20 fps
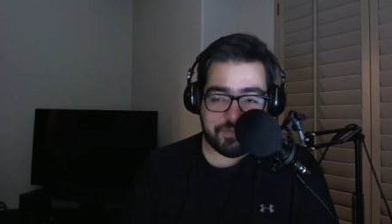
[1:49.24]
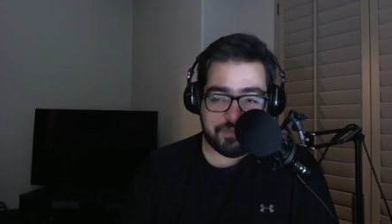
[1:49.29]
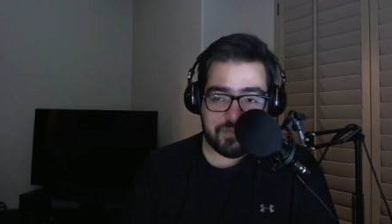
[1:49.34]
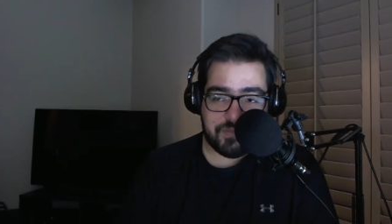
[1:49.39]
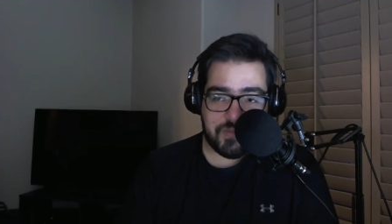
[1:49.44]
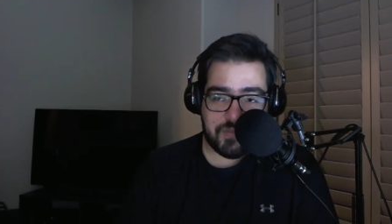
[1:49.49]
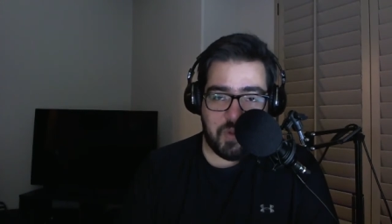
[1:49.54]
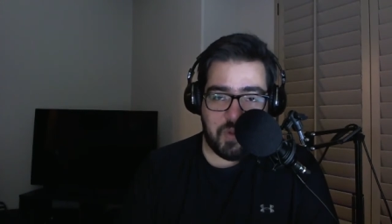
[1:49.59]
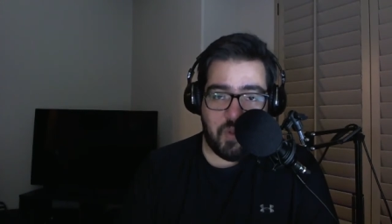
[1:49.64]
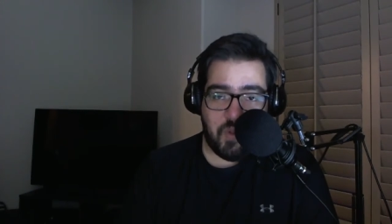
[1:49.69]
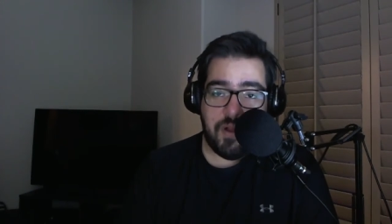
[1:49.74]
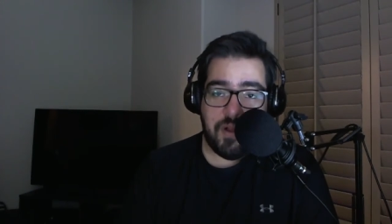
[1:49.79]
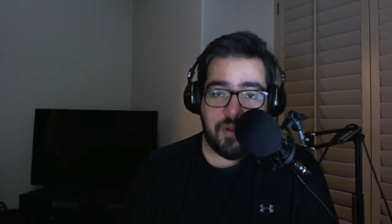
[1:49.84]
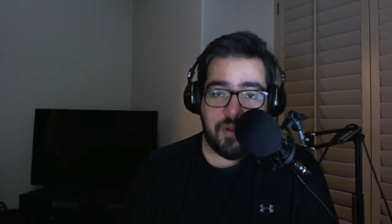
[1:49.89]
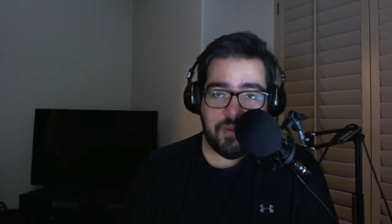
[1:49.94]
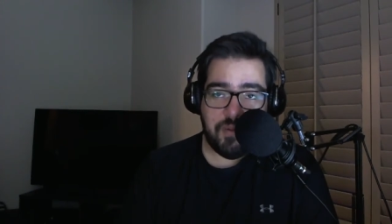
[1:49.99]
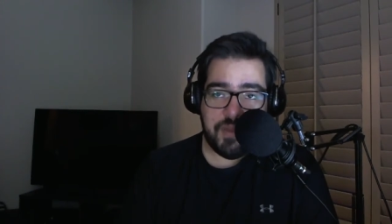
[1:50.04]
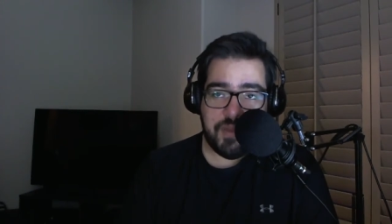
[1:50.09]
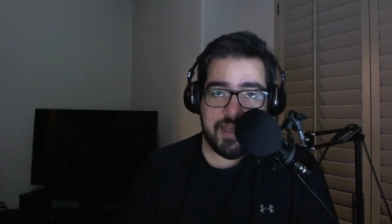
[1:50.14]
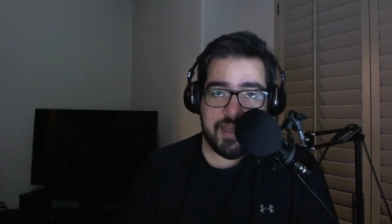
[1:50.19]
Well,
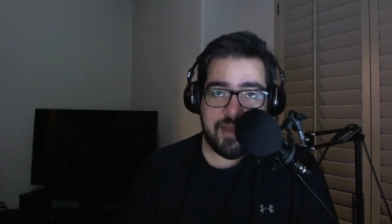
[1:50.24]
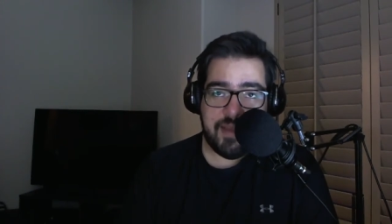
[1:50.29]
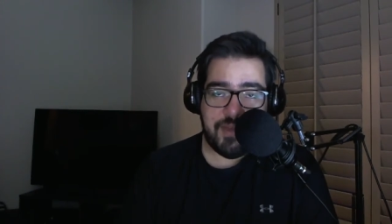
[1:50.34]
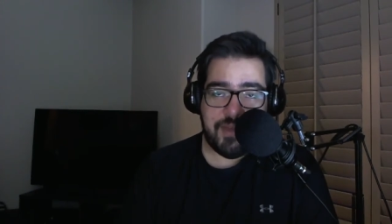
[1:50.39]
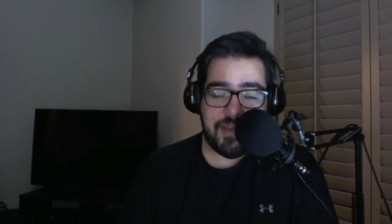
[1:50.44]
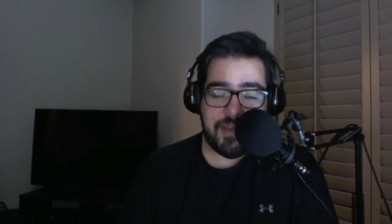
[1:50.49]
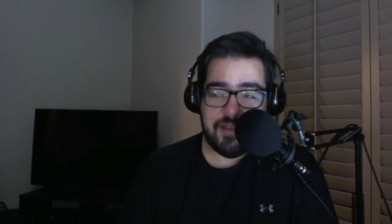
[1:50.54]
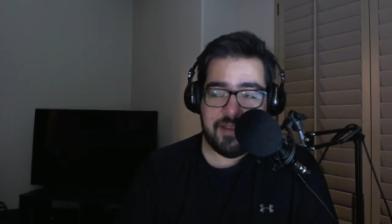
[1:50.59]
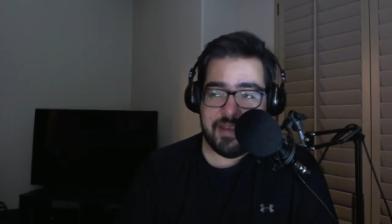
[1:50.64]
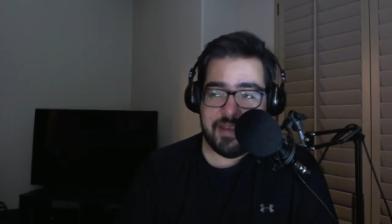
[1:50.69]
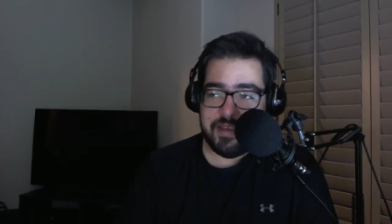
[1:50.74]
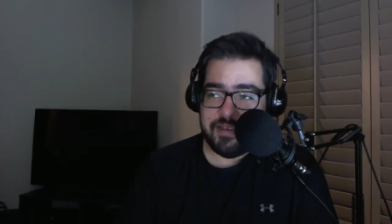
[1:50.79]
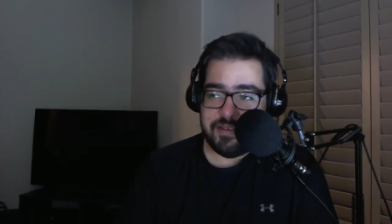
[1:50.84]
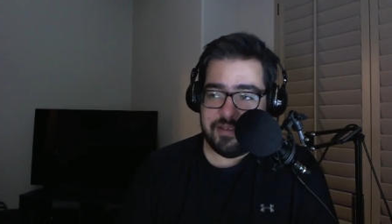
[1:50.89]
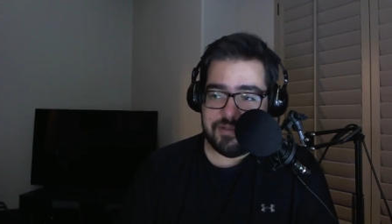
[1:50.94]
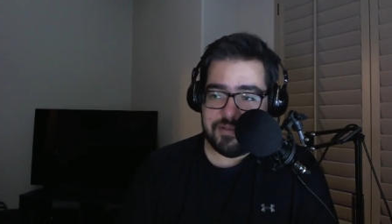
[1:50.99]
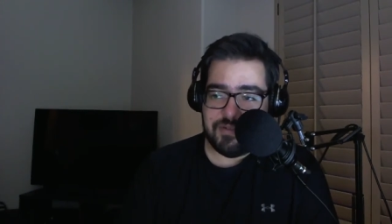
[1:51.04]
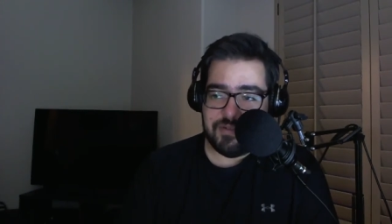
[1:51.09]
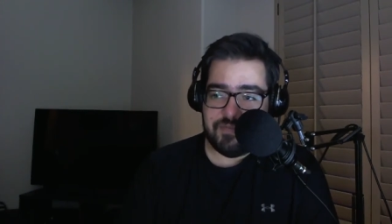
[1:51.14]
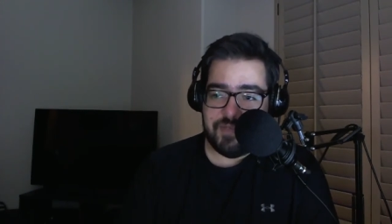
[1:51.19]
they came in, they
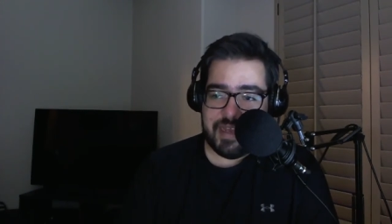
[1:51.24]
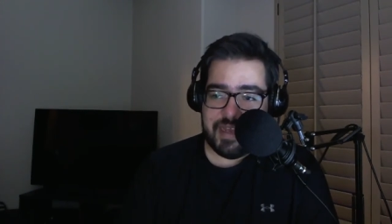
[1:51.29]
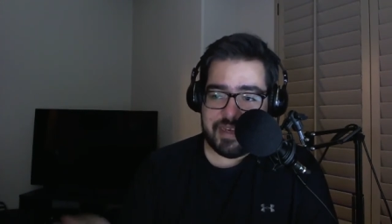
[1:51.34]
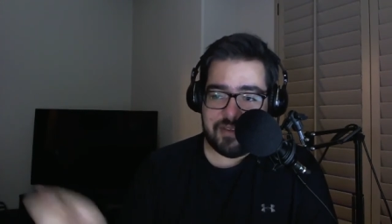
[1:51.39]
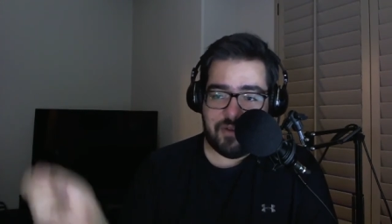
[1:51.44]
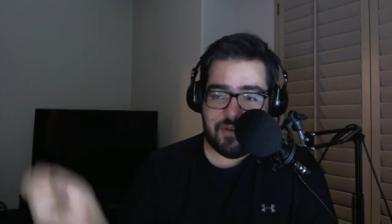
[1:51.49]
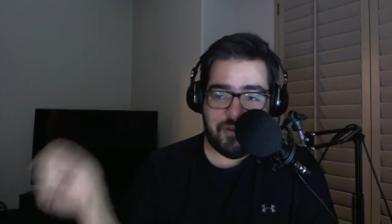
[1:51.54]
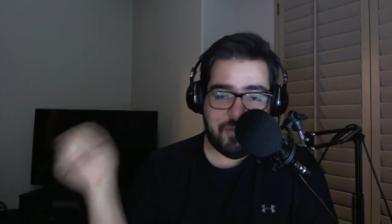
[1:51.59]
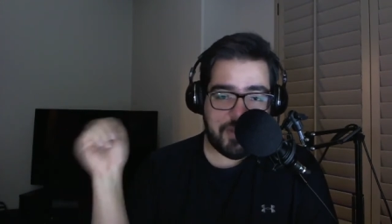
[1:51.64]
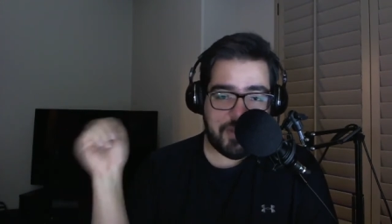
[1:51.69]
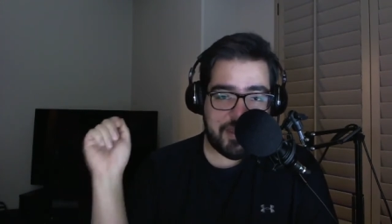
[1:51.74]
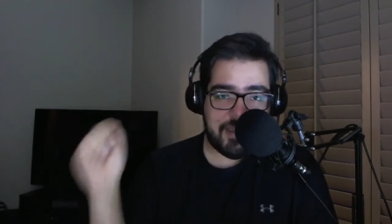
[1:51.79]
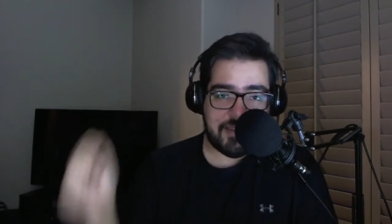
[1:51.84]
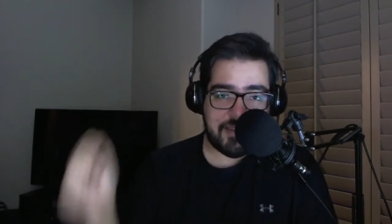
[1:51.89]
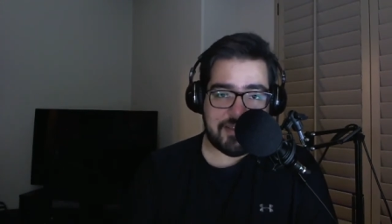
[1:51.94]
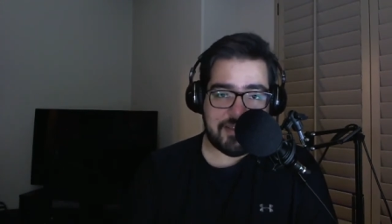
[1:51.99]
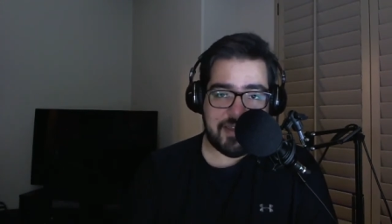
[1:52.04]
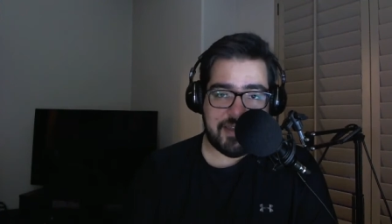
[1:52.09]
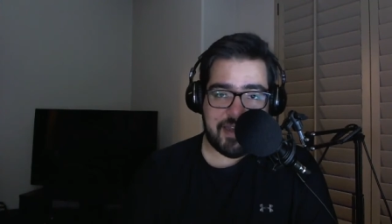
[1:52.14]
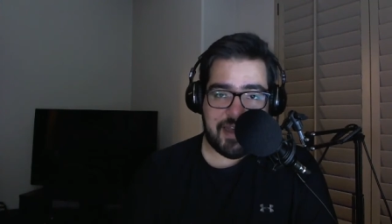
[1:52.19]
soup vac the whole place,
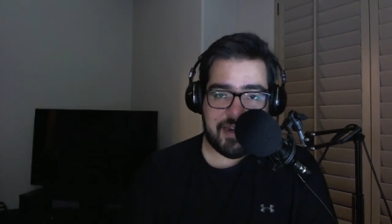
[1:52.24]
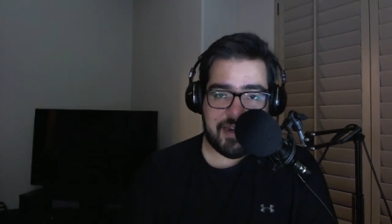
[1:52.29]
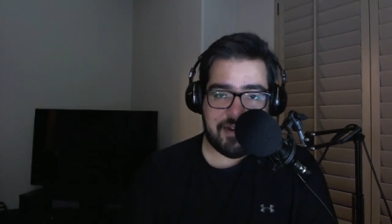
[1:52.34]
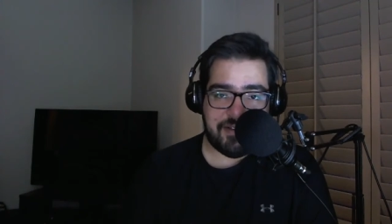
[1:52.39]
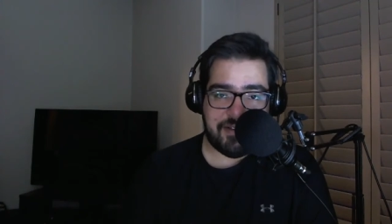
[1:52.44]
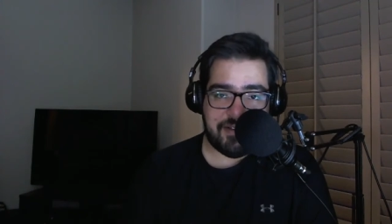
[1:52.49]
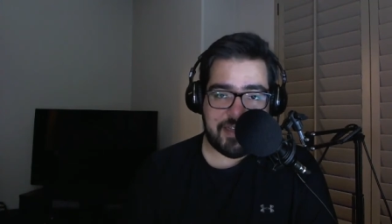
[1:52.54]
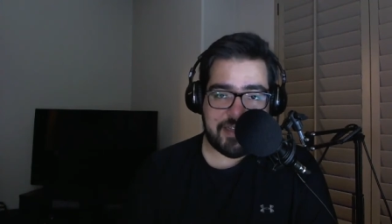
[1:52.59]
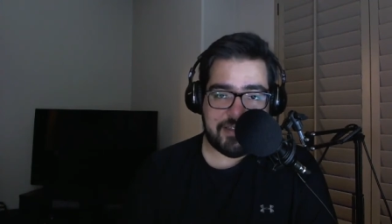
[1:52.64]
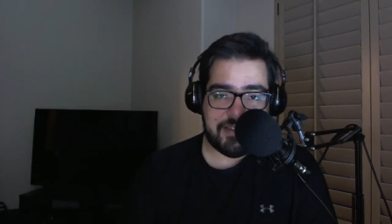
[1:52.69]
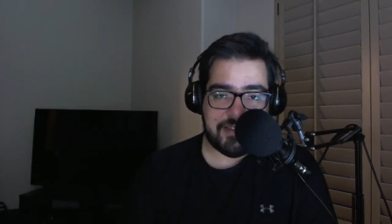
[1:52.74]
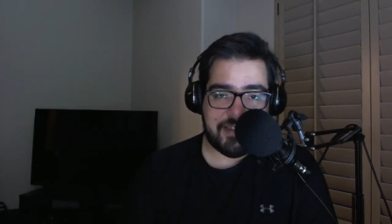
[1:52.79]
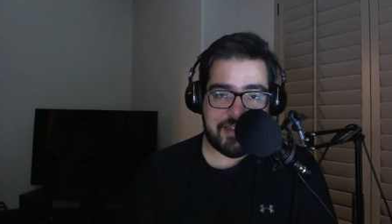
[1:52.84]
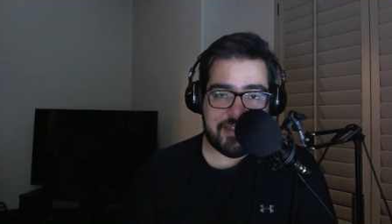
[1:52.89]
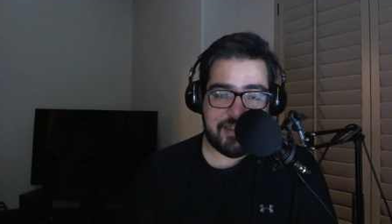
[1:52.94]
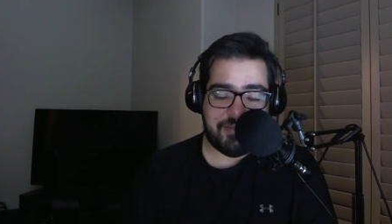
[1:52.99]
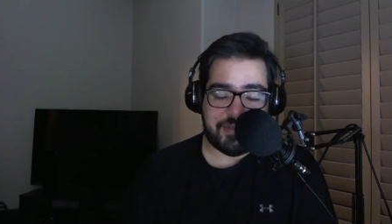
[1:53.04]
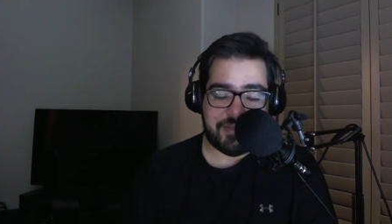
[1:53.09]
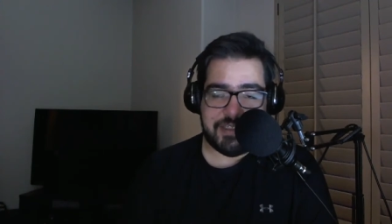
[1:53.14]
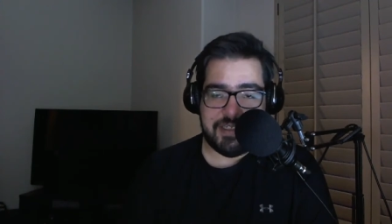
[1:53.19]
they got it all nice and clean and
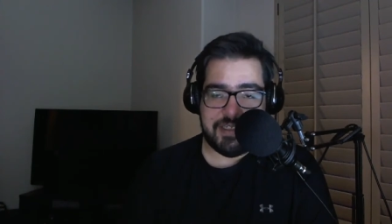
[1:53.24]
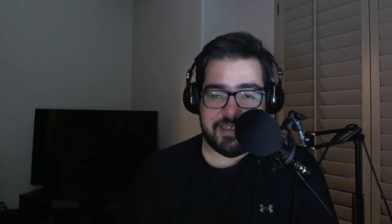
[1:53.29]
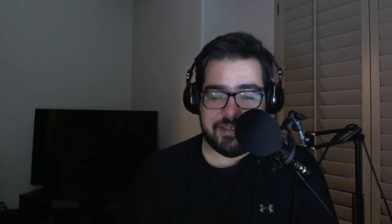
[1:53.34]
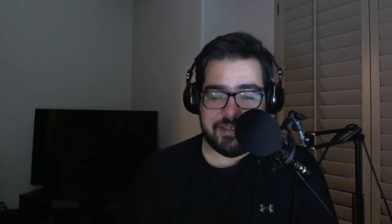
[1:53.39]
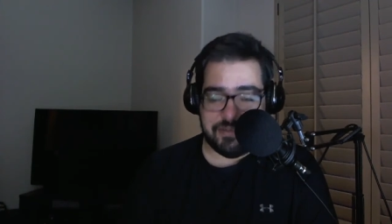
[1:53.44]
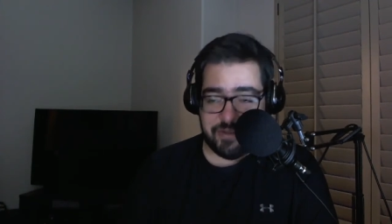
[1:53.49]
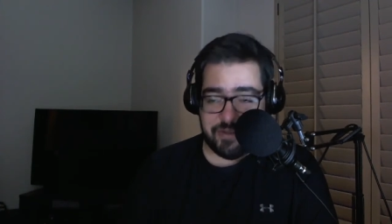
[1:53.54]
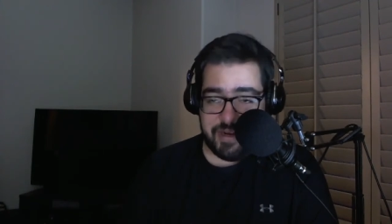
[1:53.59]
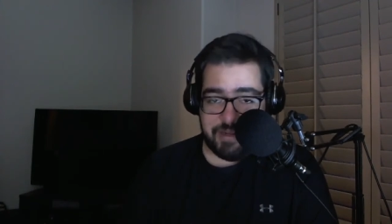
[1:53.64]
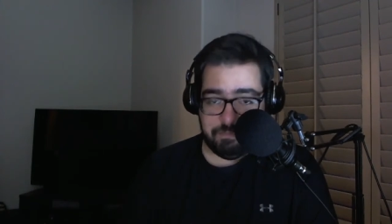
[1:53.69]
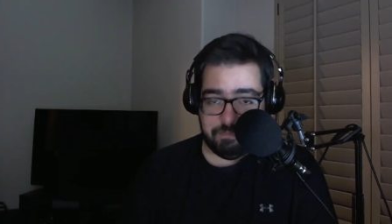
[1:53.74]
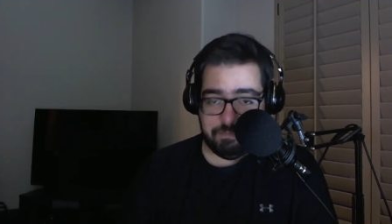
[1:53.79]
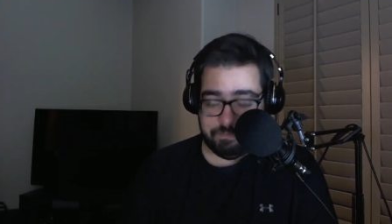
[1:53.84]
pristine. It was great.